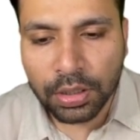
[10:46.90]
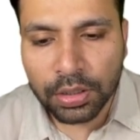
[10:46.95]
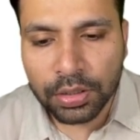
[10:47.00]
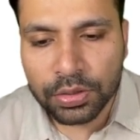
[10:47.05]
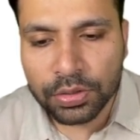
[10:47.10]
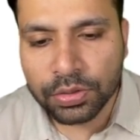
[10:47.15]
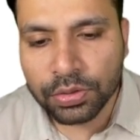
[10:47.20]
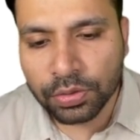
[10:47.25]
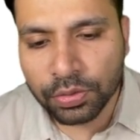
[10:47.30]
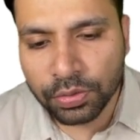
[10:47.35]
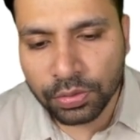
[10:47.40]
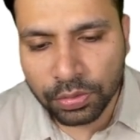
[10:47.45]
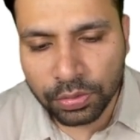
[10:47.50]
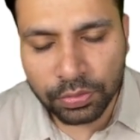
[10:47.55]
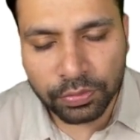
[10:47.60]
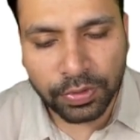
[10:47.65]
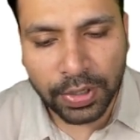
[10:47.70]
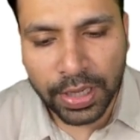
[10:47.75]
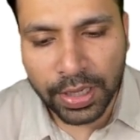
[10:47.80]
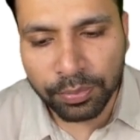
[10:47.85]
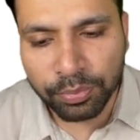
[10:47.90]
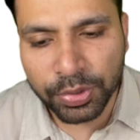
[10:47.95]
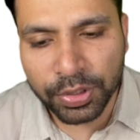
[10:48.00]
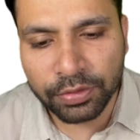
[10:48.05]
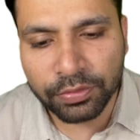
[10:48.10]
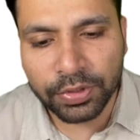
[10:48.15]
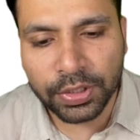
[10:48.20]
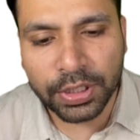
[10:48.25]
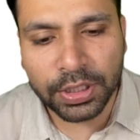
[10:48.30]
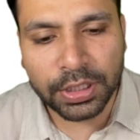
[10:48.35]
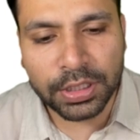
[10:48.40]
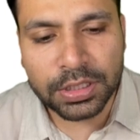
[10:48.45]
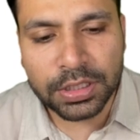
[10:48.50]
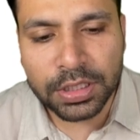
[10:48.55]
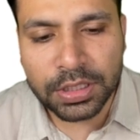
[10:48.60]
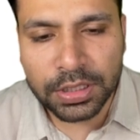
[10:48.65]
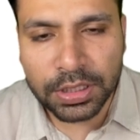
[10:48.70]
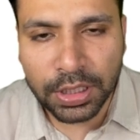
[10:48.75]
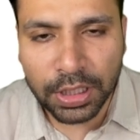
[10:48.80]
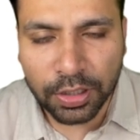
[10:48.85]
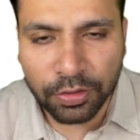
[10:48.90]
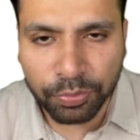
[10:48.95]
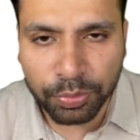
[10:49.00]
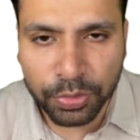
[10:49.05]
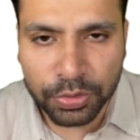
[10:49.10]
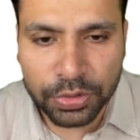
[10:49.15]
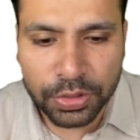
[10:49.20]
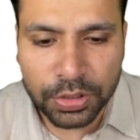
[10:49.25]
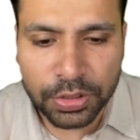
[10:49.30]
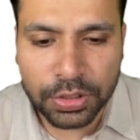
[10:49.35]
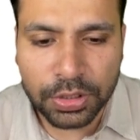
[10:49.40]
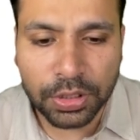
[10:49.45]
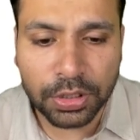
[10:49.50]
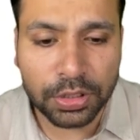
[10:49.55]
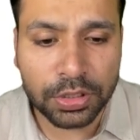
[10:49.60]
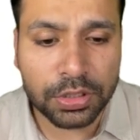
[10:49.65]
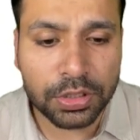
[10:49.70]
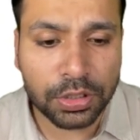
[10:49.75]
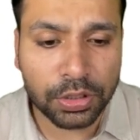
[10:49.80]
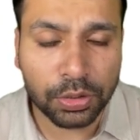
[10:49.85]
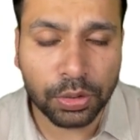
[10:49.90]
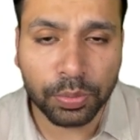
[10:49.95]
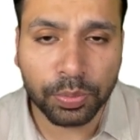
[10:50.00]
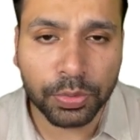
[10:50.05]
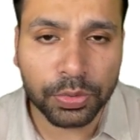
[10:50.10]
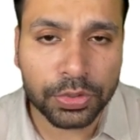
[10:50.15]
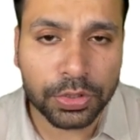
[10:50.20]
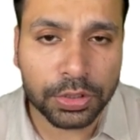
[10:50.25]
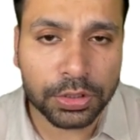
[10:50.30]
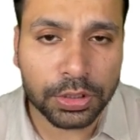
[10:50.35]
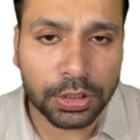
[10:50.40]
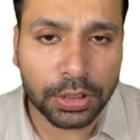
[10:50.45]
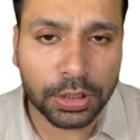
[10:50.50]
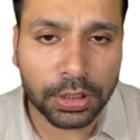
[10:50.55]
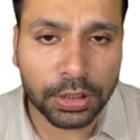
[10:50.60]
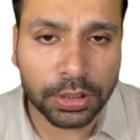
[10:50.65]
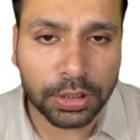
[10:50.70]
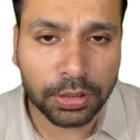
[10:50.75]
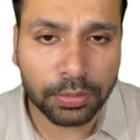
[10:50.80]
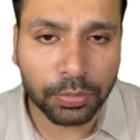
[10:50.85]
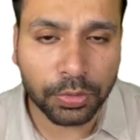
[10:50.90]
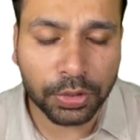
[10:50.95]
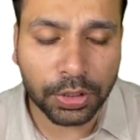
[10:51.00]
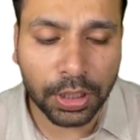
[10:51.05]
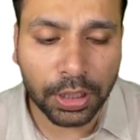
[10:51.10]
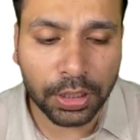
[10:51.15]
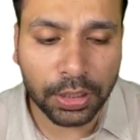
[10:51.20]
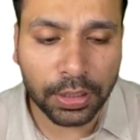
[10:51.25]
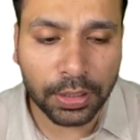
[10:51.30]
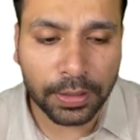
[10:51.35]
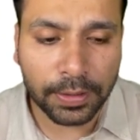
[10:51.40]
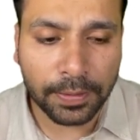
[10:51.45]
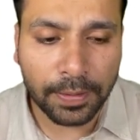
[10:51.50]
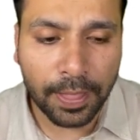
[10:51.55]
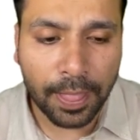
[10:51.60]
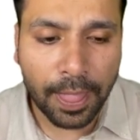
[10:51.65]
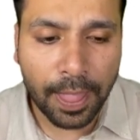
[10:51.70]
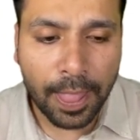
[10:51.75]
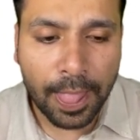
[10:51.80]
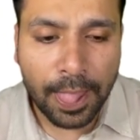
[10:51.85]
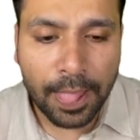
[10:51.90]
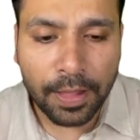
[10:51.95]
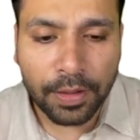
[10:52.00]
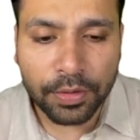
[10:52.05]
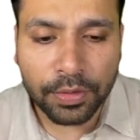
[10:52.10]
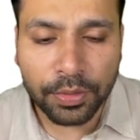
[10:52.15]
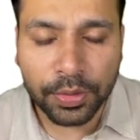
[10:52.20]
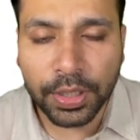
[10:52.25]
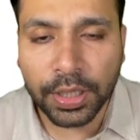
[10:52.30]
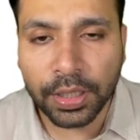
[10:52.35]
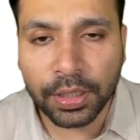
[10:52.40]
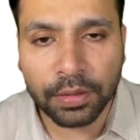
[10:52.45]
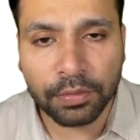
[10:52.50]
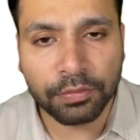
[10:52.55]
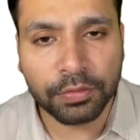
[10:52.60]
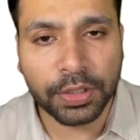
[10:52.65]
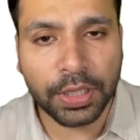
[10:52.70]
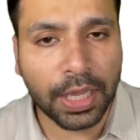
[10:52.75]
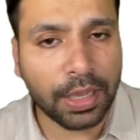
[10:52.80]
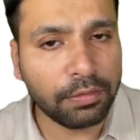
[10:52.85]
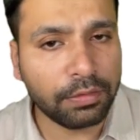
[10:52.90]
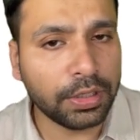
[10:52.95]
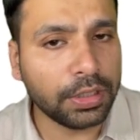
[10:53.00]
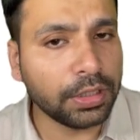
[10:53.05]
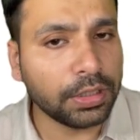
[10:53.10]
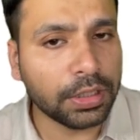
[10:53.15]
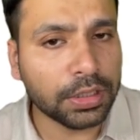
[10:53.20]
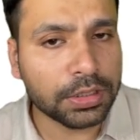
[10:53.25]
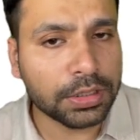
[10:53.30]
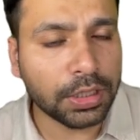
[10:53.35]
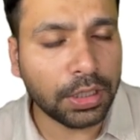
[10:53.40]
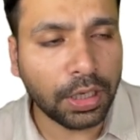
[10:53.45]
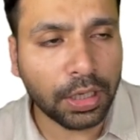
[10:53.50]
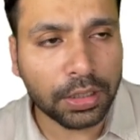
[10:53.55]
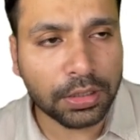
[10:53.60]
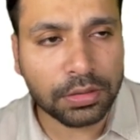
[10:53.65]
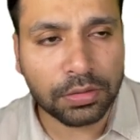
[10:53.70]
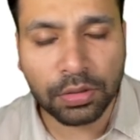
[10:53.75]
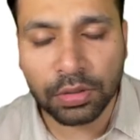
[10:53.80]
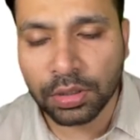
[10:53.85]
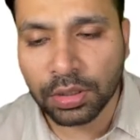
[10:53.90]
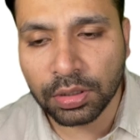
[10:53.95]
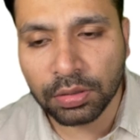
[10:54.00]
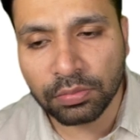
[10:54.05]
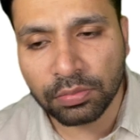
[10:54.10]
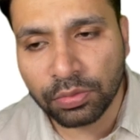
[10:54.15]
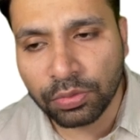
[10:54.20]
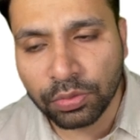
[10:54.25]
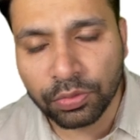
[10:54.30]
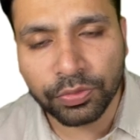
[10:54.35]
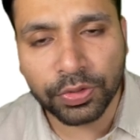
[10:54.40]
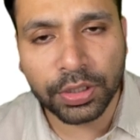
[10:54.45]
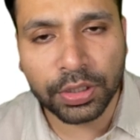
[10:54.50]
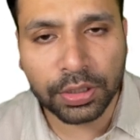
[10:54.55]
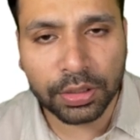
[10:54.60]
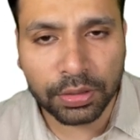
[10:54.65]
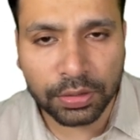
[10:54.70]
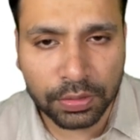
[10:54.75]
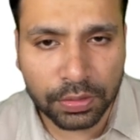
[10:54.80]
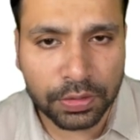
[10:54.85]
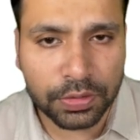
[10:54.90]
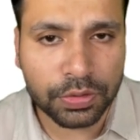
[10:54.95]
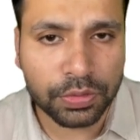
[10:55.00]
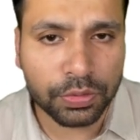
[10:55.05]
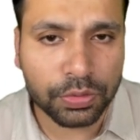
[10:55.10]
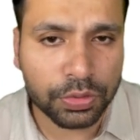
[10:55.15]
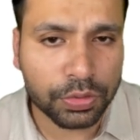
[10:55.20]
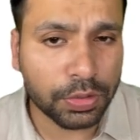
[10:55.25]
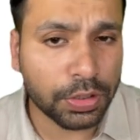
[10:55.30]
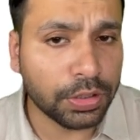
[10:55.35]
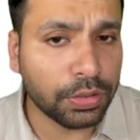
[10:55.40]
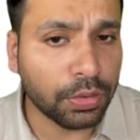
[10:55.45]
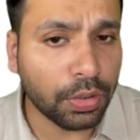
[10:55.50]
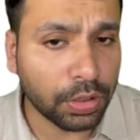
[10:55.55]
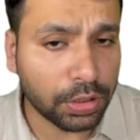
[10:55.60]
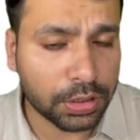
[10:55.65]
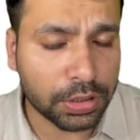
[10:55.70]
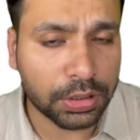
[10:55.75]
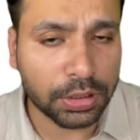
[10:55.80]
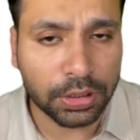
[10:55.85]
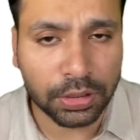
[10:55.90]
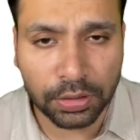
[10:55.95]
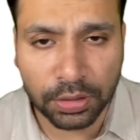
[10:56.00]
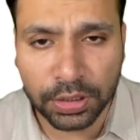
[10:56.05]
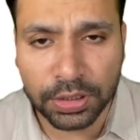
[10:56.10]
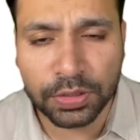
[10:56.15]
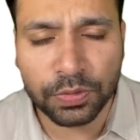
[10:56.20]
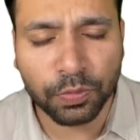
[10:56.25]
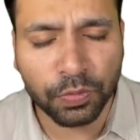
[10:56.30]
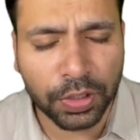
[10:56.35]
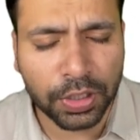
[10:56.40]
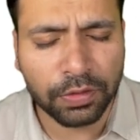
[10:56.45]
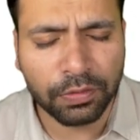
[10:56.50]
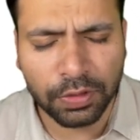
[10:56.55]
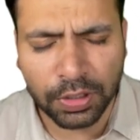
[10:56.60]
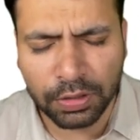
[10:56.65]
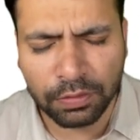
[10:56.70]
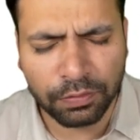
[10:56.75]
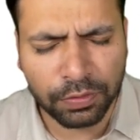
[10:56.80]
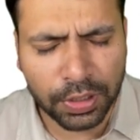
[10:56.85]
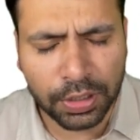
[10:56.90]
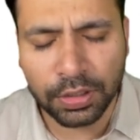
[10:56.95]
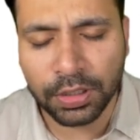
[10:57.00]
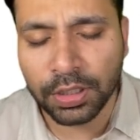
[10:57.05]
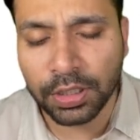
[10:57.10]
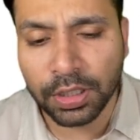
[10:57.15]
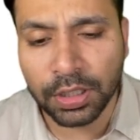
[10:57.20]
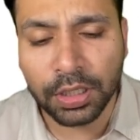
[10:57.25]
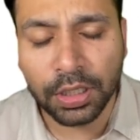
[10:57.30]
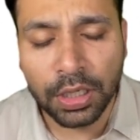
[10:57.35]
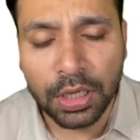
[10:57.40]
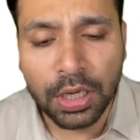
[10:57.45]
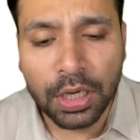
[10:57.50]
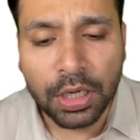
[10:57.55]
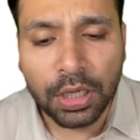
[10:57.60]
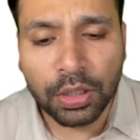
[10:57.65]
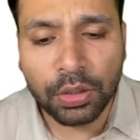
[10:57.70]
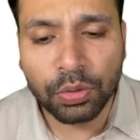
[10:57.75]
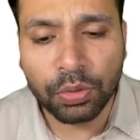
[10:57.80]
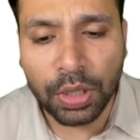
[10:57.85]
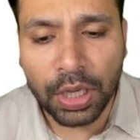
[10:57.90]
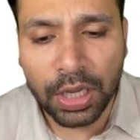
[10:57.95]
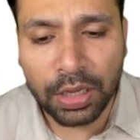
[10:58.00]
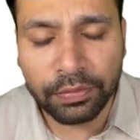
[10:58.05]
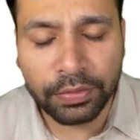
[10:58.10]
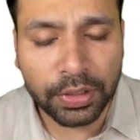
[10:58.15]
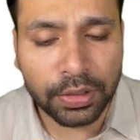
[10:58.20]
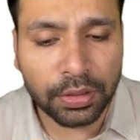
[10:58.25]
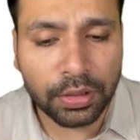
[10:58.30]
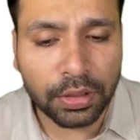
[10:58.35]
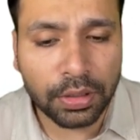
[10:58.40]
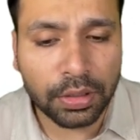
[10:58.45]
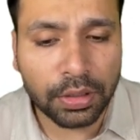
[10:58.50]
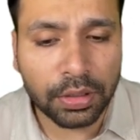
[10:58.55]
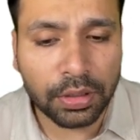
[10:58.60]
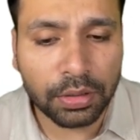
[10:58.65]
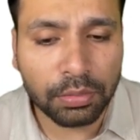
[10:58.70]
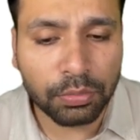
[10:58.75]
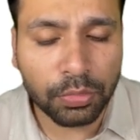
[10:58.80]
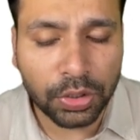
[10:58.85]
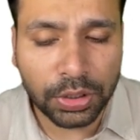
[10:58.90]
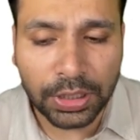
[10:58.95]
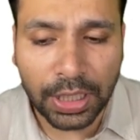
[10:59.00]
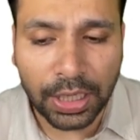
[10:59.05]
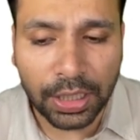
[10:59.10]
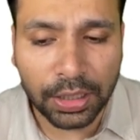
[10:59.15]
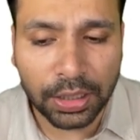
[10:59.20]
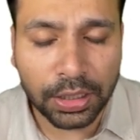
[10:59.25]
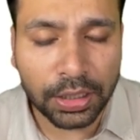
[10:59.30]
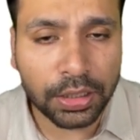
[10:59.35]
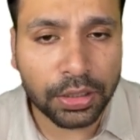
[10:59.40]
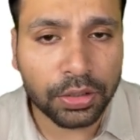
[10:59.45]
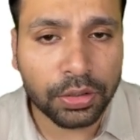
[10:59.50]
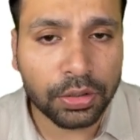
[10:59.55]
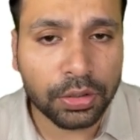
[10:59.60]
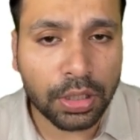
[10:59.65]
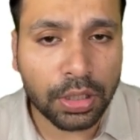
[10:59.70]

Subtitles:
So YPV, it is a safe procedure, zero procedure related mortality. Okay, we haven't in our settings or nowhere, it's usually not seen. It's very, very, very rare to have an mortality